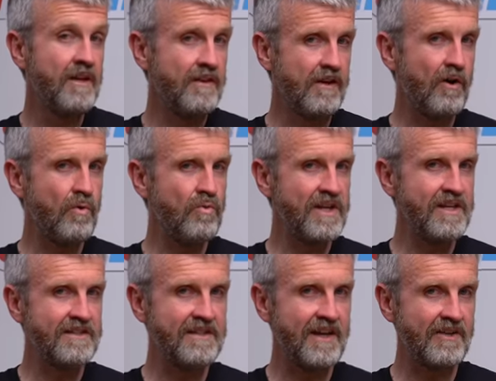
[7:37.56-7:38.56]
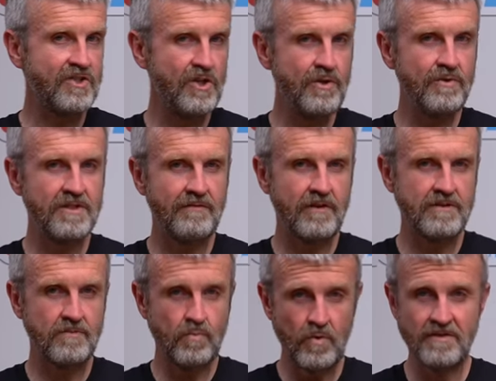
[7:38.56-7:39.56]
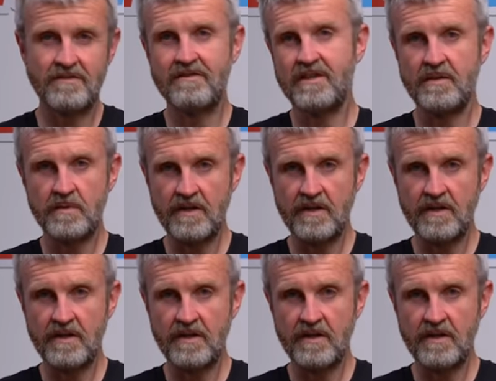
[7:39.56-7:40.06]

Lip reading: The old Neotec 2 sun visor wasn't deep